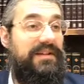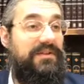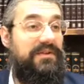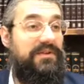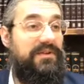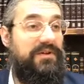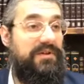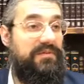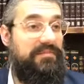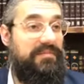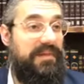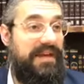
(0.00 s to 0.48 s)

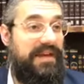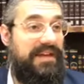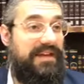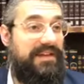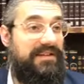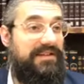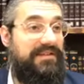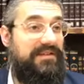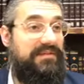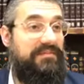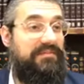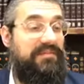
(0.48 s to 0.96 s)
You could bake
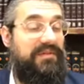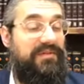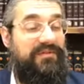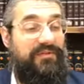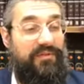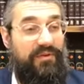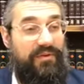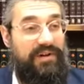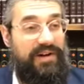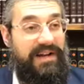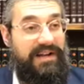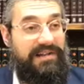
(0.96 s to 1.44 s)
it
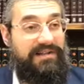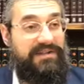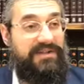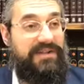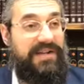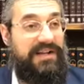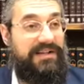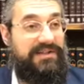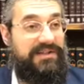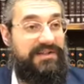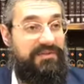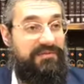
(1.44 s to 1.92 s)
before it has a
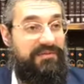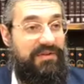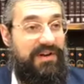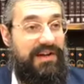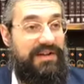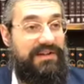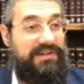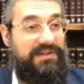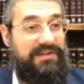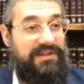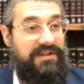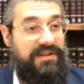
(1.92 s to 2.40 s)
chance to
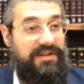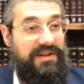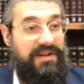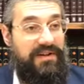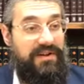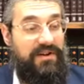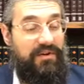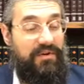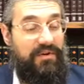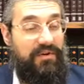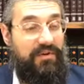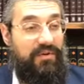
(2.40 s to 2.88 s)
rise,
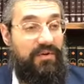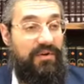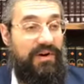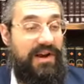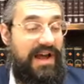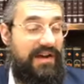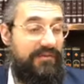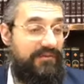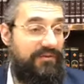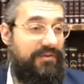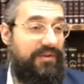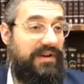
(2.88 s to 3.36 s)
or
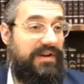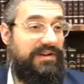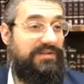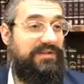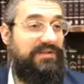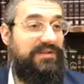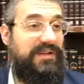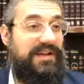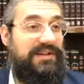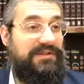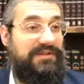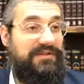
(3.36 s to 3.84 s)
after it has a
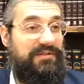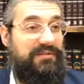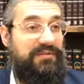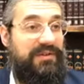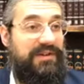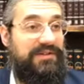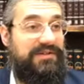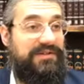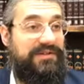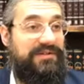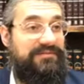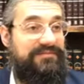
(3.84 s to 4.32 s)
chance to
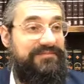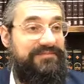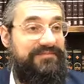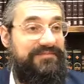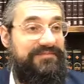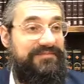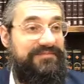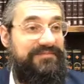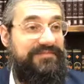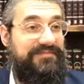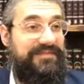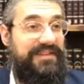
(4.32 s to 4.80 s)
rise.
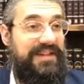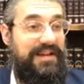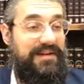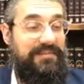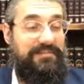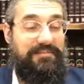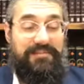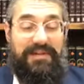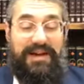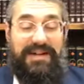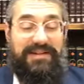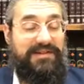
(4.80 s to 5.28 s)

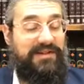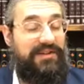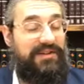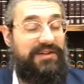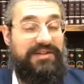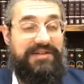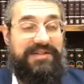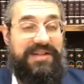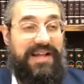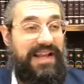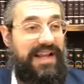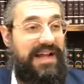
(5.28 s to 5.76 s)
Matzah
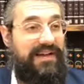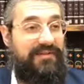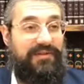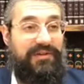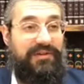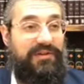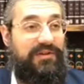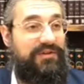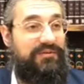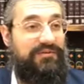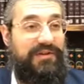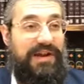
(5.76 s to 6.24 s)
does not have
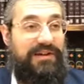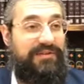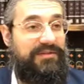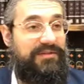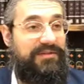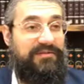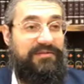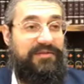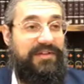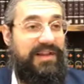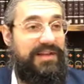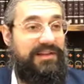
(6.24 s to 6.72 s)
to look round
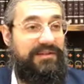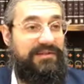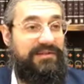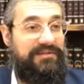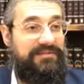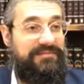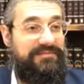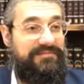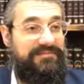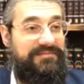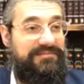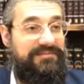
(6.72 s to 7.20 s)
and flat.
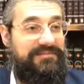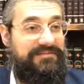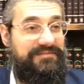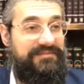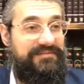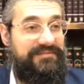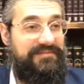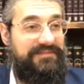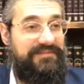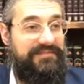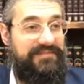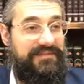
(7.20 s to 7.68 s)

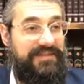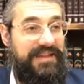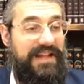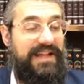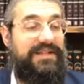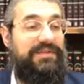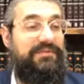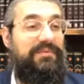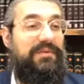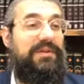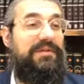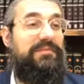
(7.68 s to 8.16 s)

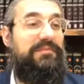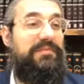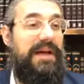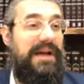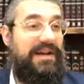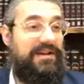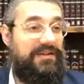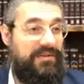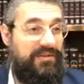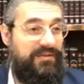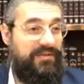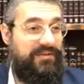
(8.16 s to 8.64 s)
That's what
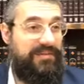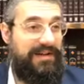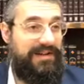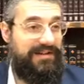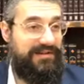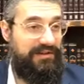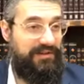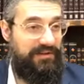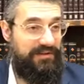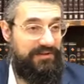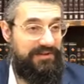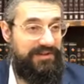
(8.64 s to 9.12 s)
Passover
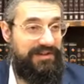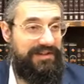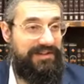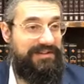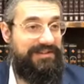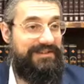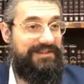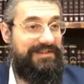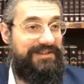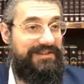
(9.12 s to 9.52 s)
matzah looks like.